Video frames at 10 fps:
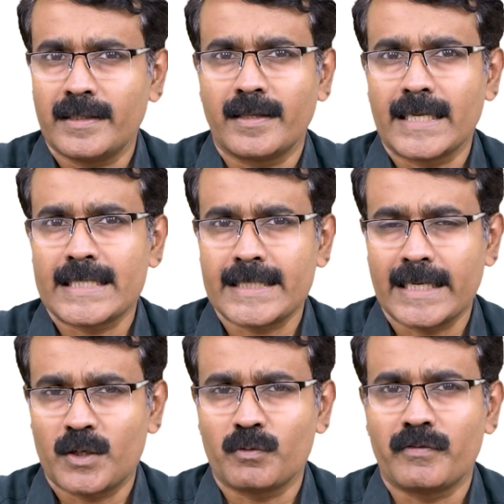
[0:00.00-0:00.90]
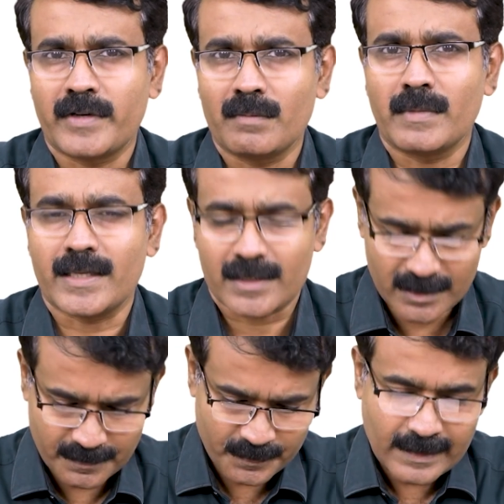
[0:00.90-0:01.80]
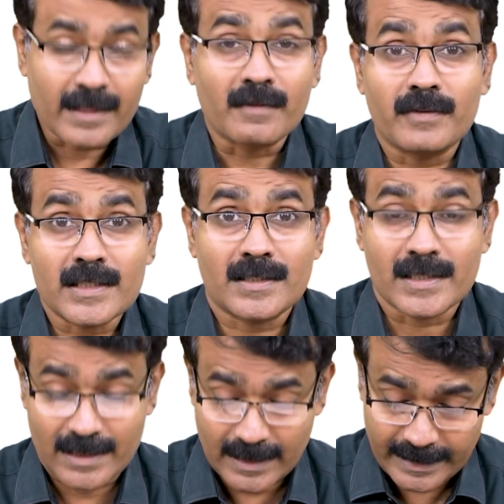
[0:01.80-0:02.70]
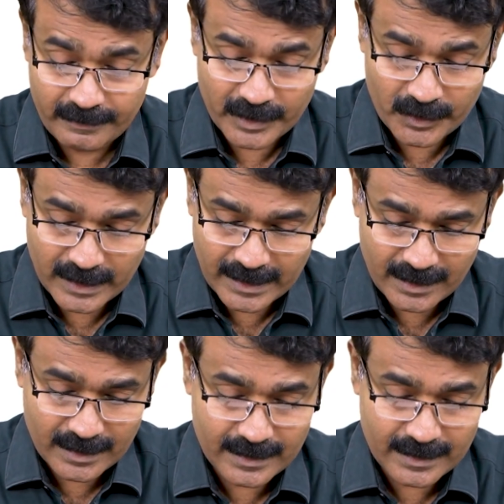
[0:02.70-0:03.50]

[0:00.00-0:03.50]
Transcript: in the next 10 to 15 minutes. And the first slide for today